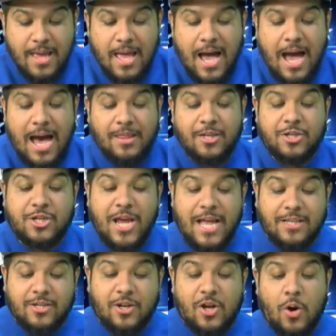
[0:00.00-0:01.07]
The
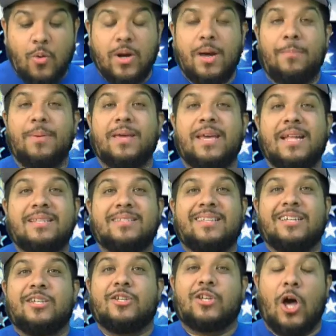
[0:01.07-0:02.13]
Jets are going up against
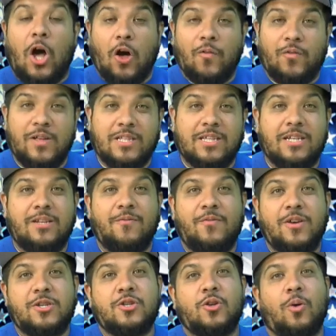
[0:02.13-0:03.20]
the Dolphins, a
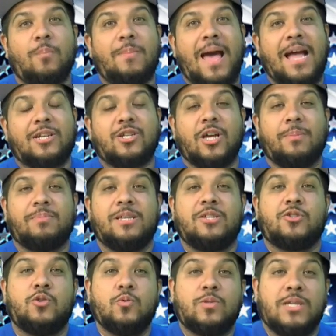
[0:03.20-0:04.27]
divisional matchup.
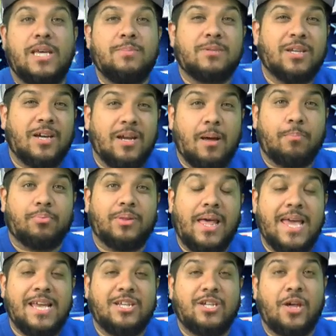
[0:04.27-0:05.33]
These two teams are going to
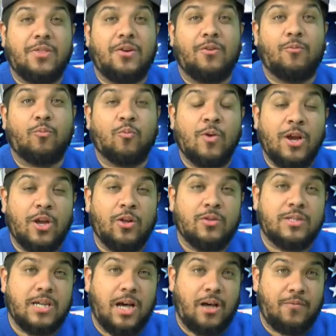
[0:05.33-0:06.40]
play each other real
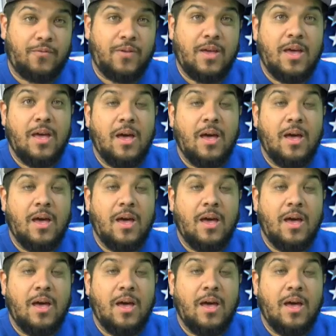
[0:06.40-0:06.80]
tough.